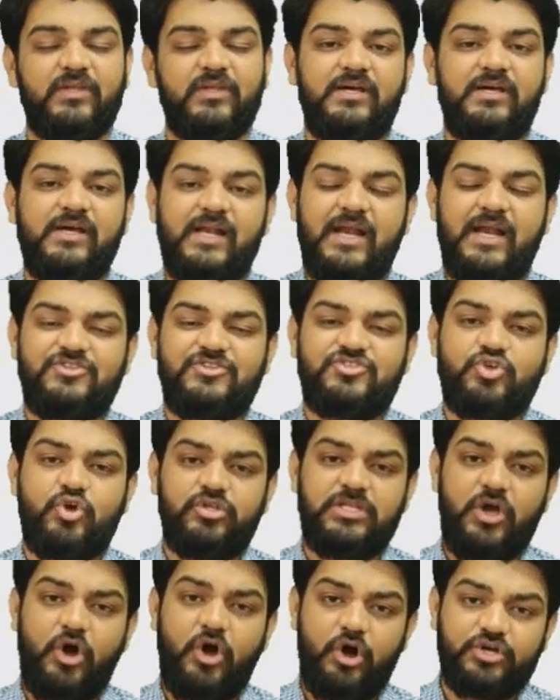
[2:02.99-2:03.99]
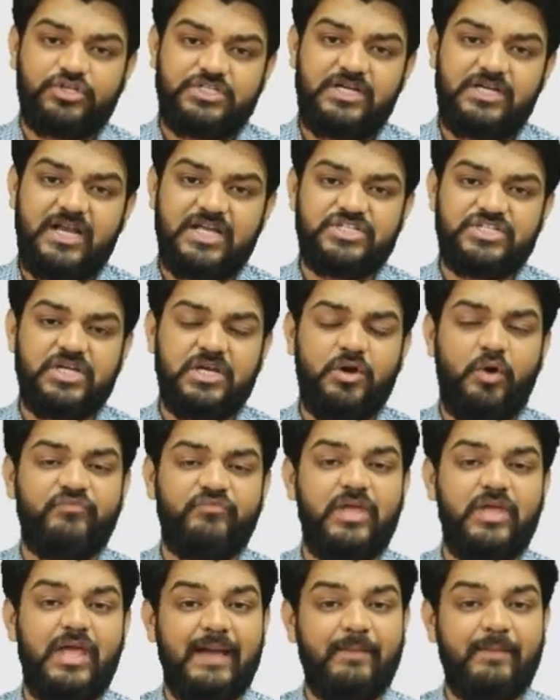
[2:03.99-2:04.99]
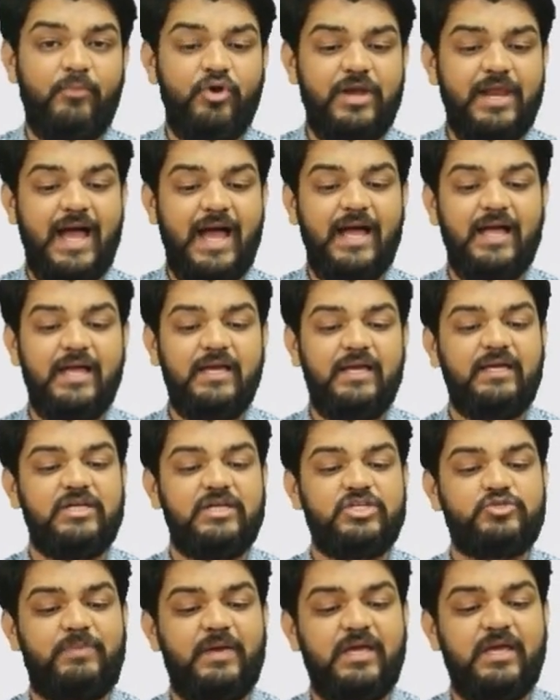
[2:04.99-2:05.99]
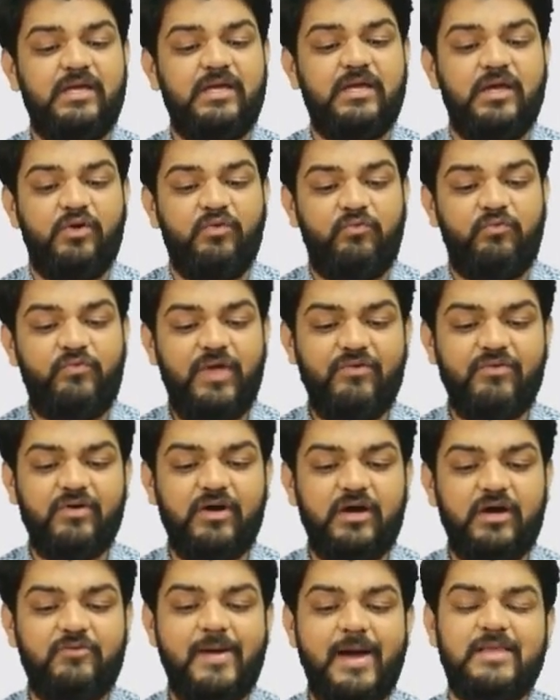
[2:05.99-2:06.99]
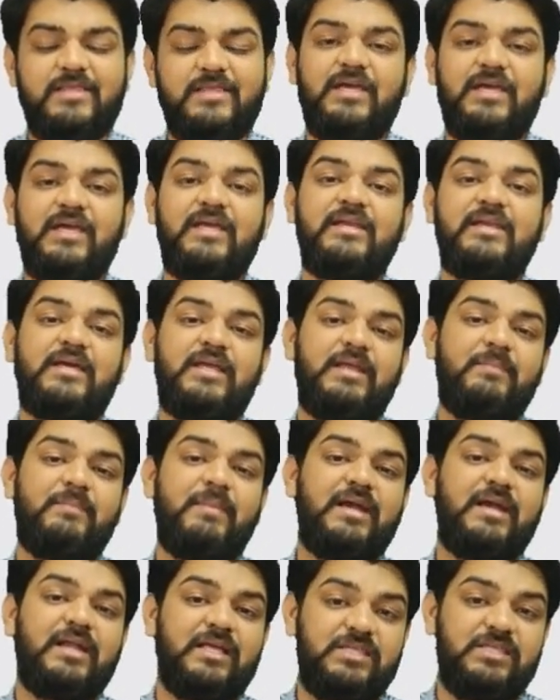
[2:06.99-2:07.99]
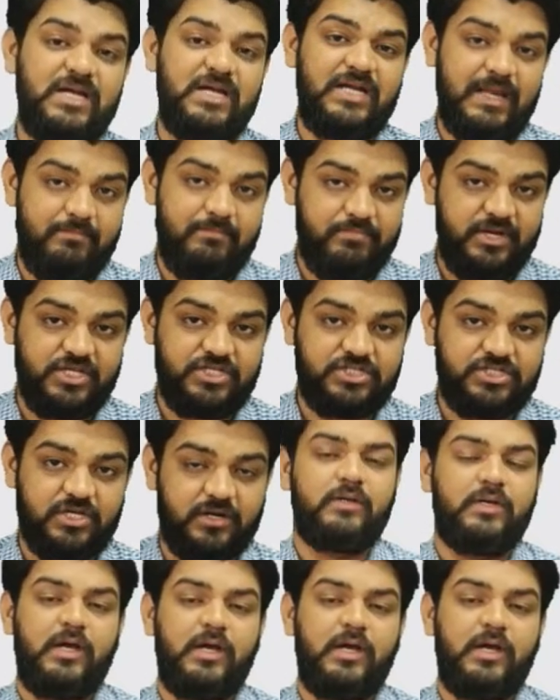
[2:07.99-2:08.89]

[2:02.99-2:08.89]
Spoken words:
Right? So the oxidation of the ammonia is being favored by the increment in the temperature.